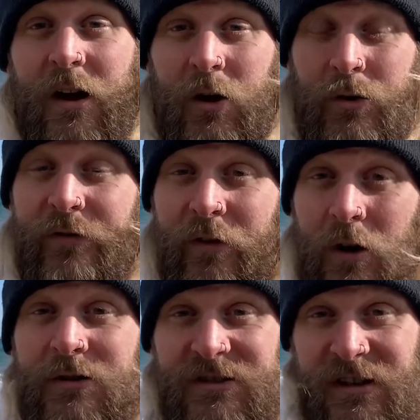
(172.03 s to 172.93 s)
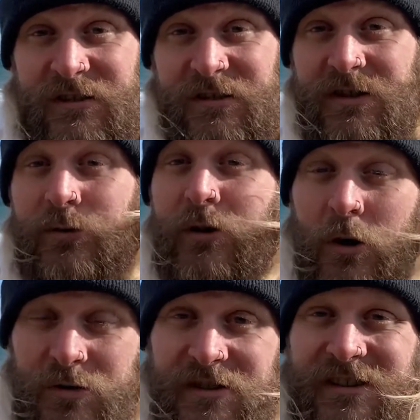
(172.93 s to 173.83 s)
who follows Jesus, who
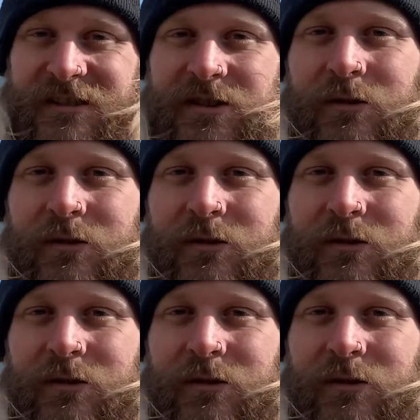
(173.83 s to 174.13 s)
knows Jesus,